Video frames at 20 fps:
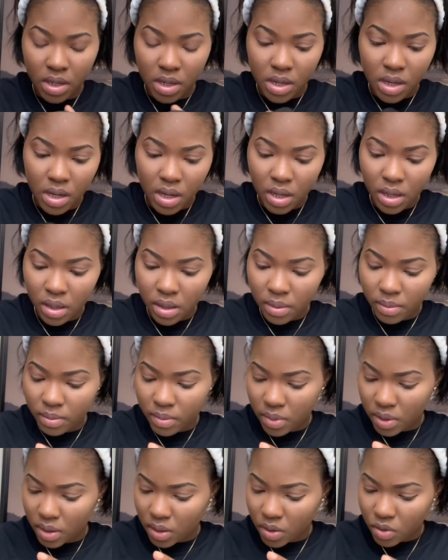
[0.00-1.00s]

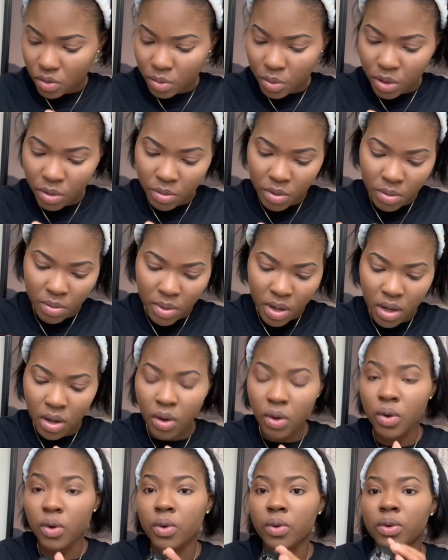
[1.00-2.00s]
You know, I'm gonna remember,
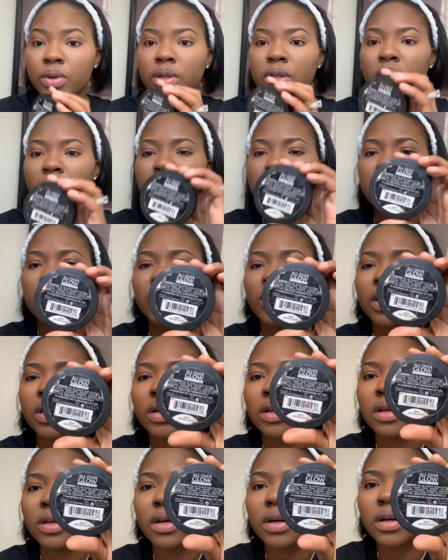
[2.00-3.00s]
oh, this one,
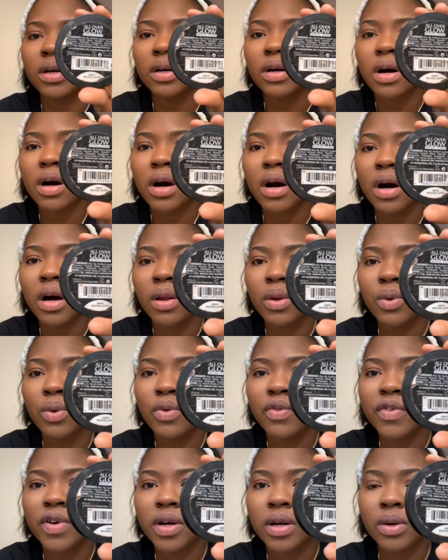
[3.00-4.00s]
the all
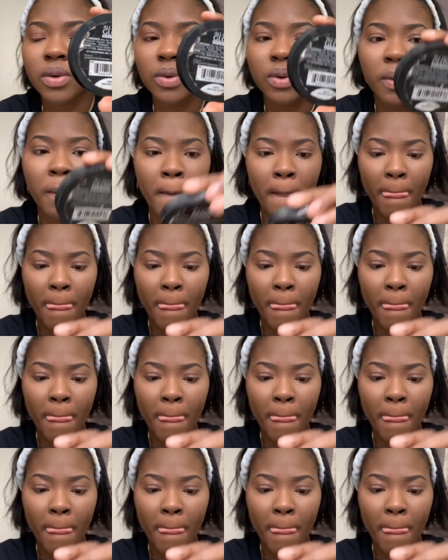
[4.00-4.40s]
over glow.